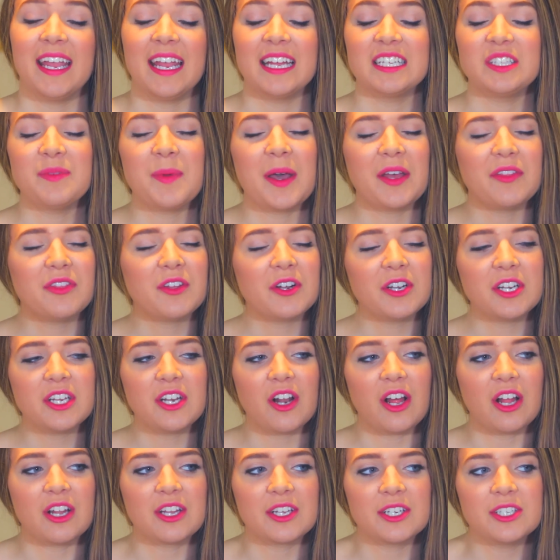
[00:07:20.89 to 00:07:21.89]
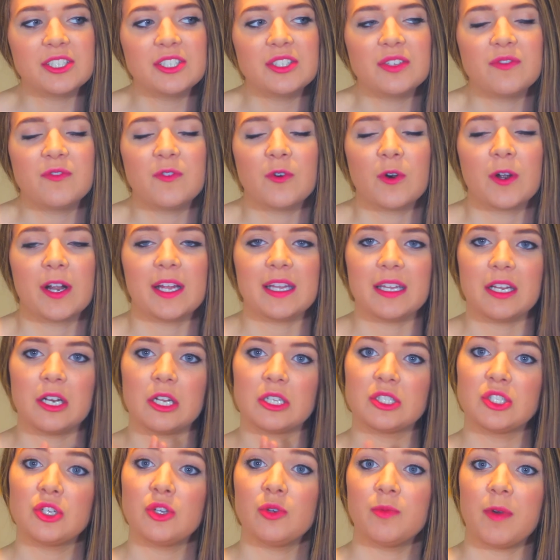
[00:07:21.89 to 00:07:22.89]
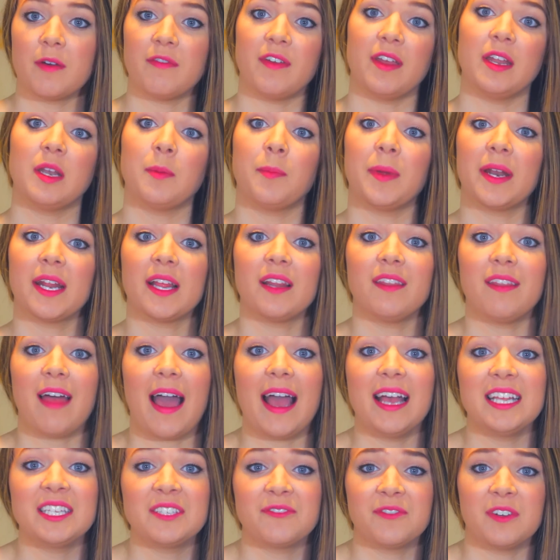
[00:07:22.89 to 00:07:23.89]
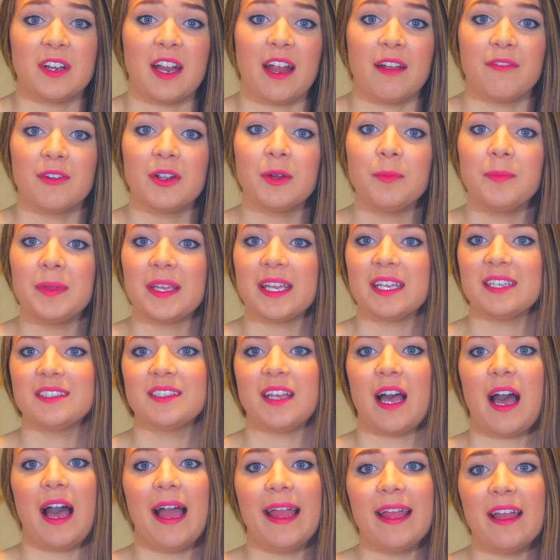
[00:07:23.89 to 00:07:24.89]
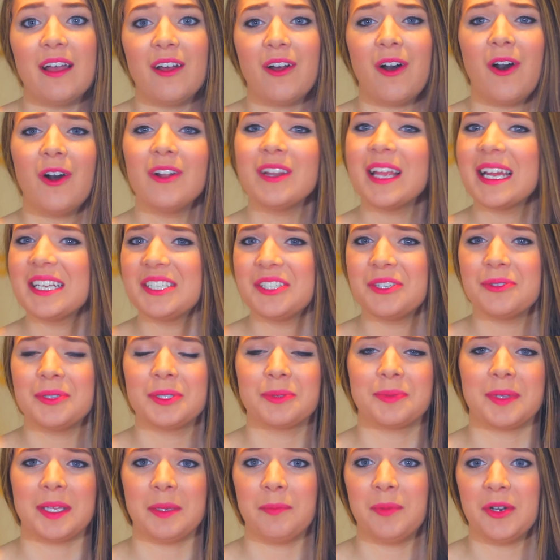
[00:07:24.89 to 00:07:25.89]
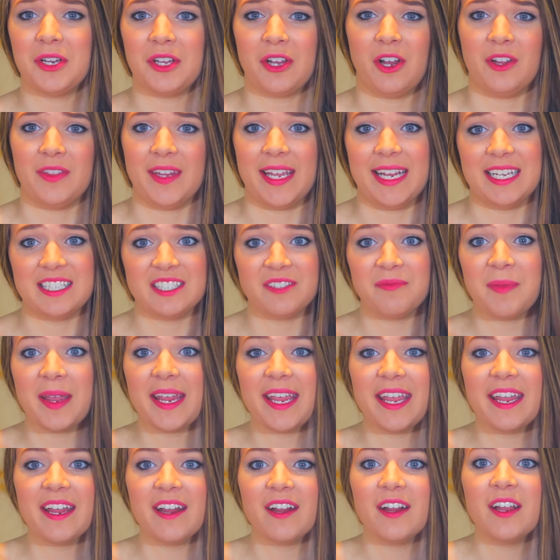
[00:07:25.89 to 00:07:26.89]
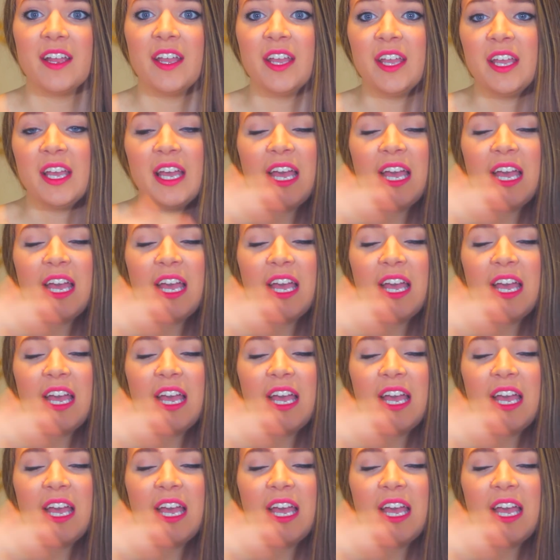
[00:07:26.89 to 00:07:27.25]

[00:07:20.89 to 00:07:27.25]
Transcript: It's about $30 for a little tube of it, but it lasts forever because all I do is really put it on the ends of my hair.